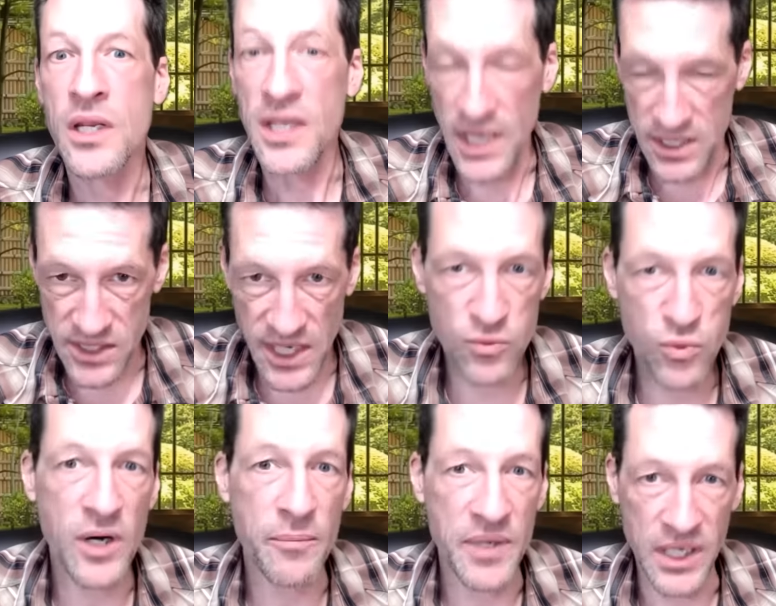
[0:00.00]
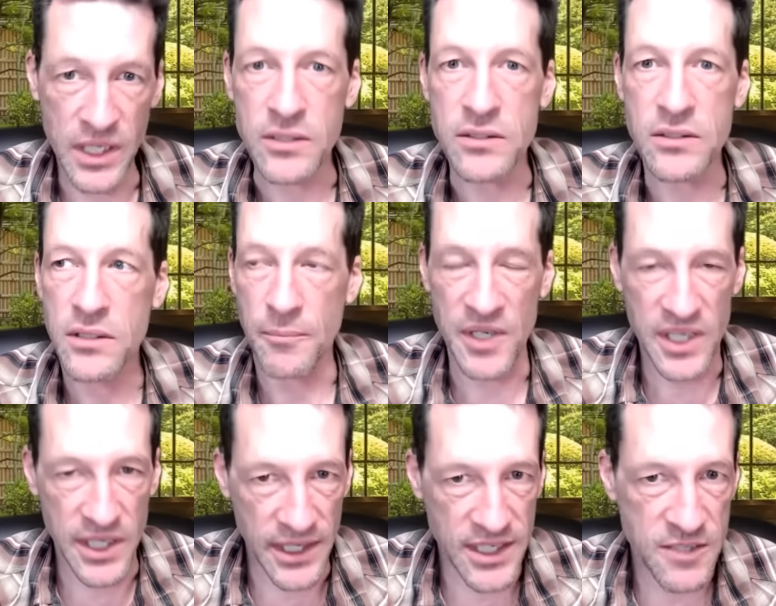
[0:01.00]
Yes, that's where it begins. It
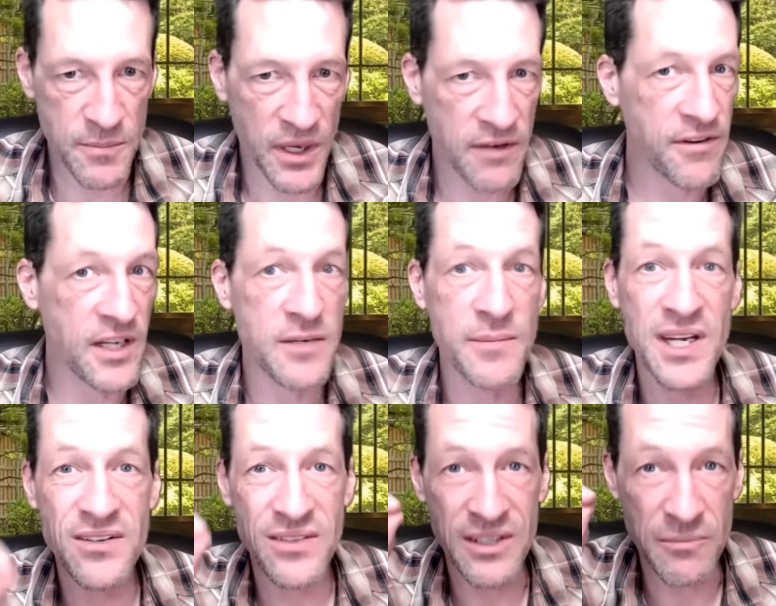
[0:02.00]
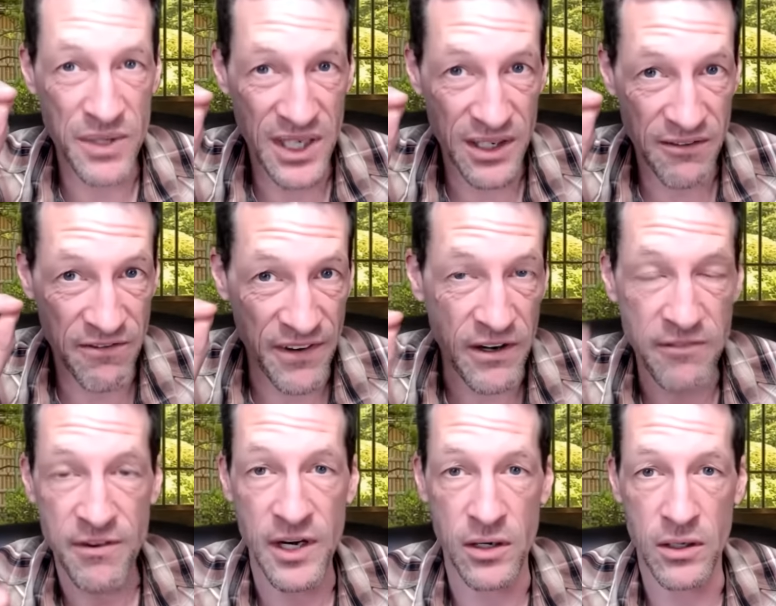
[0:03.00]
begins by fundamentally being very,
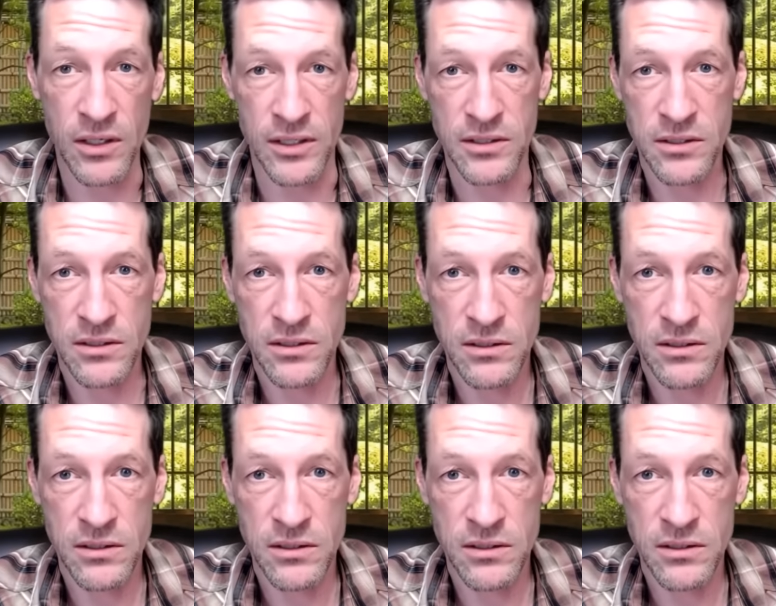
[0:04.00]
very honest.